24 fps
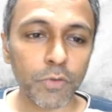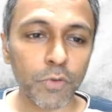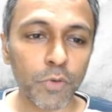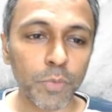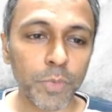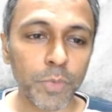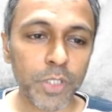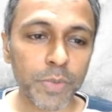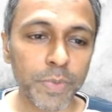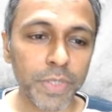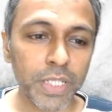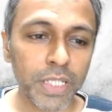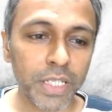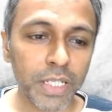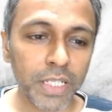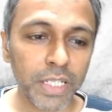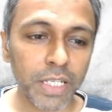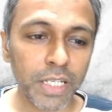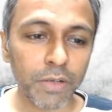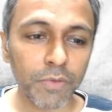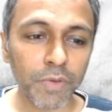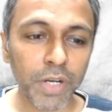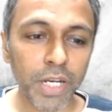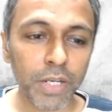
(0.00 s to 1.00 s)
Now you must be
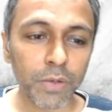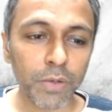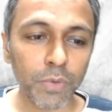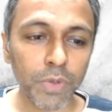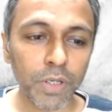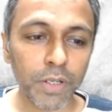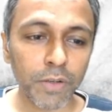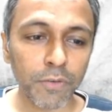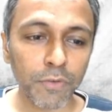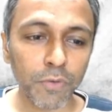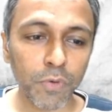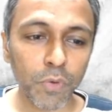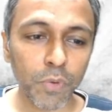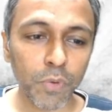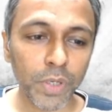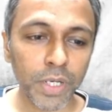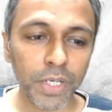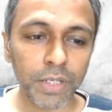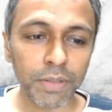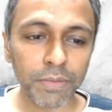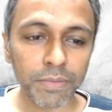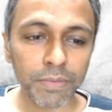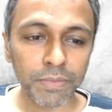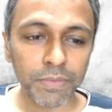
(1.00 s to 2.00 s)
thinking, why only
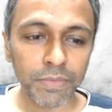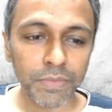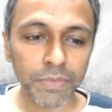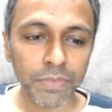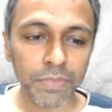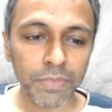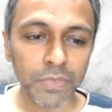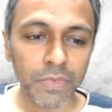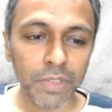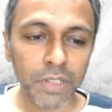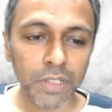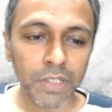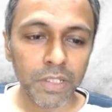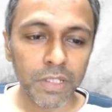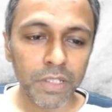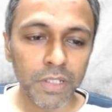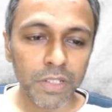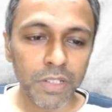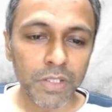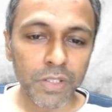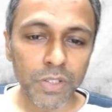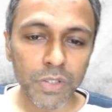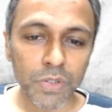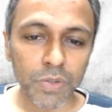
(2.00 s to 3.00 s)
4a?
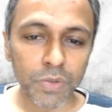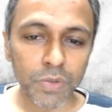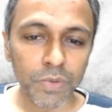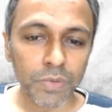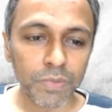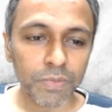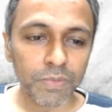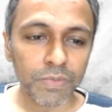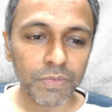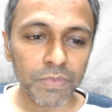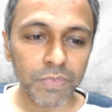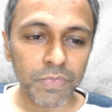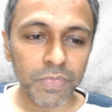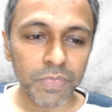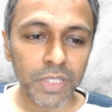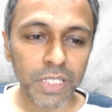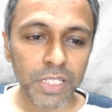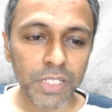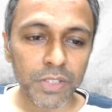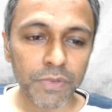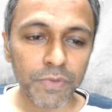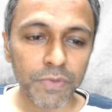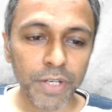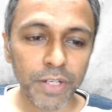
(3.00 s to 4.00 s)
So
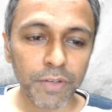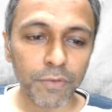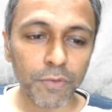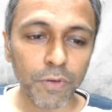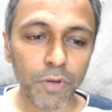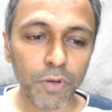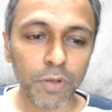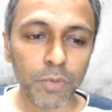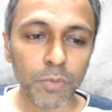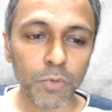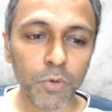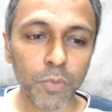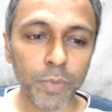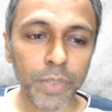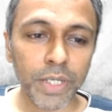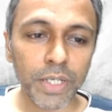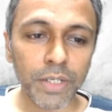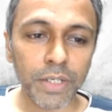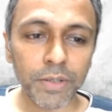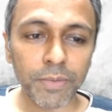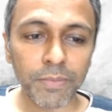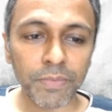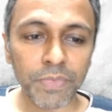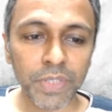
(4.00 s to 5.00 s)
let's wait for a
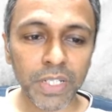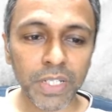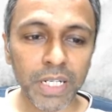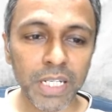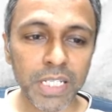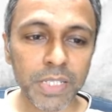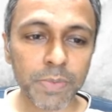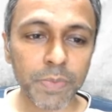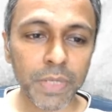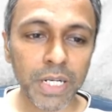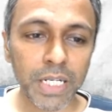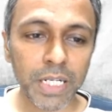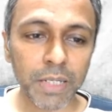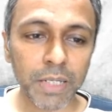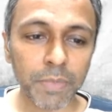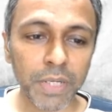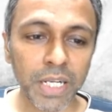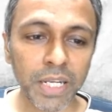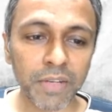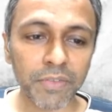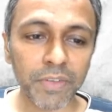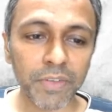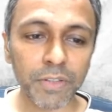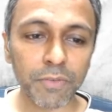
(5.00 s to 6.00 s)
moment. Let's
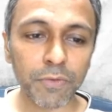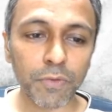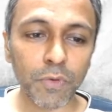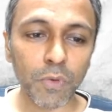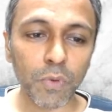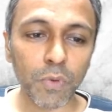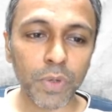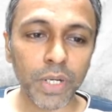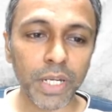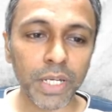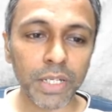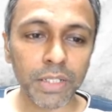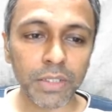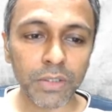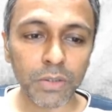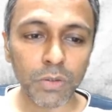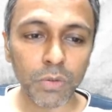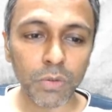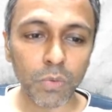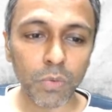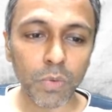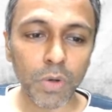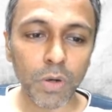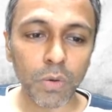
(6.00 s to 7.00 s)
multiply with 4a
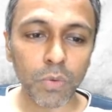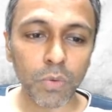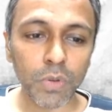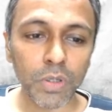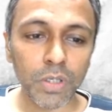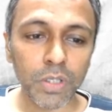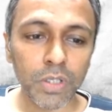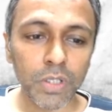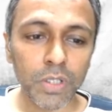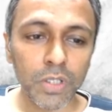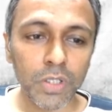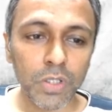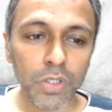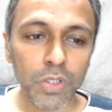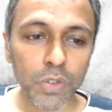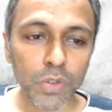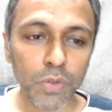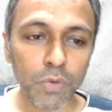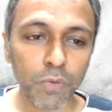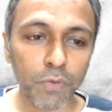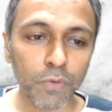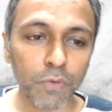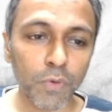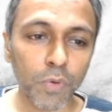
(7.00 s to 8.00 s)
throughout.
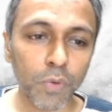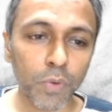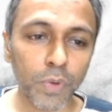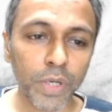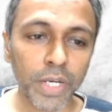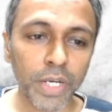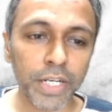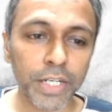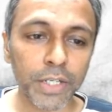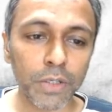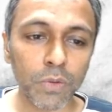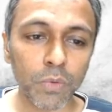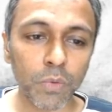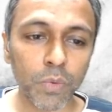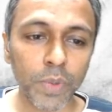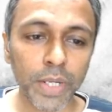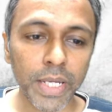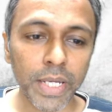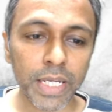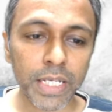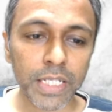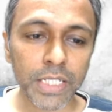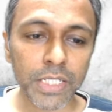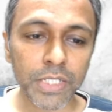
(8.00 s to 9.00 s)
So 4a
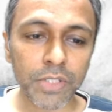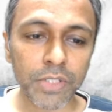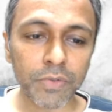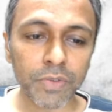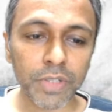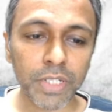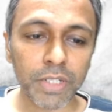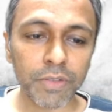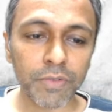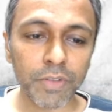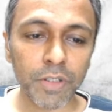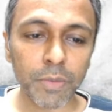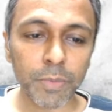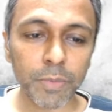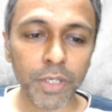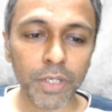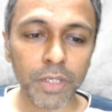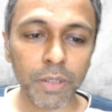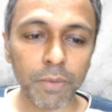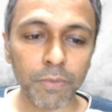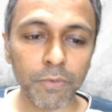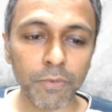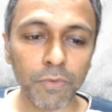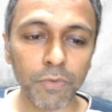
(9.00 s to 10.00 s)
into ax square will
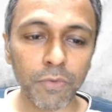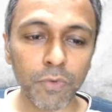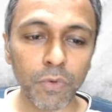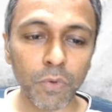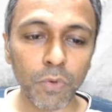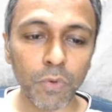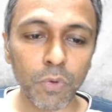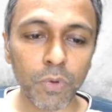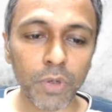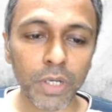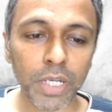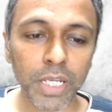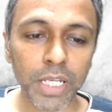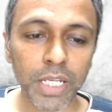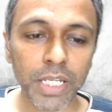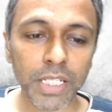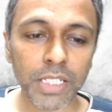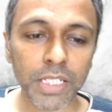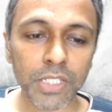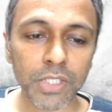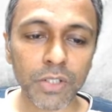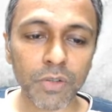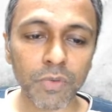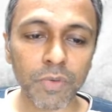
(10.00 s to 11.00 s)
become
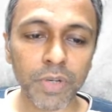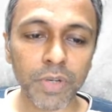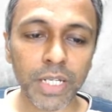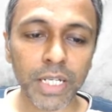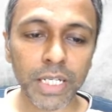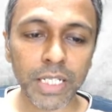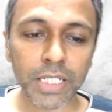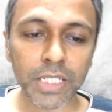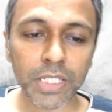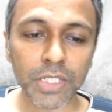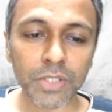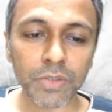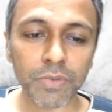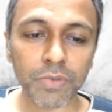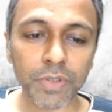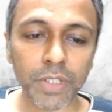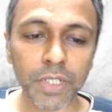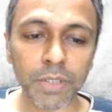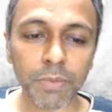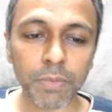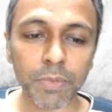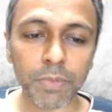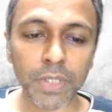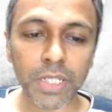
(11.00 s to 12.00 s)
4a square x
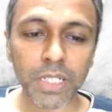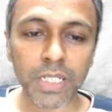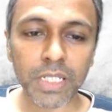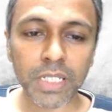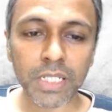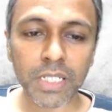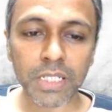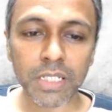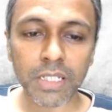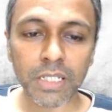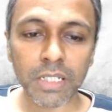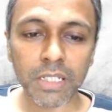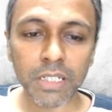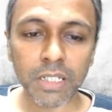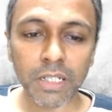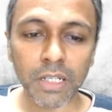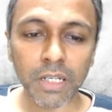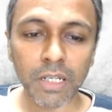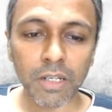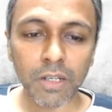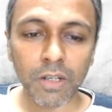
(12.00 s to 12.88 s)
square plus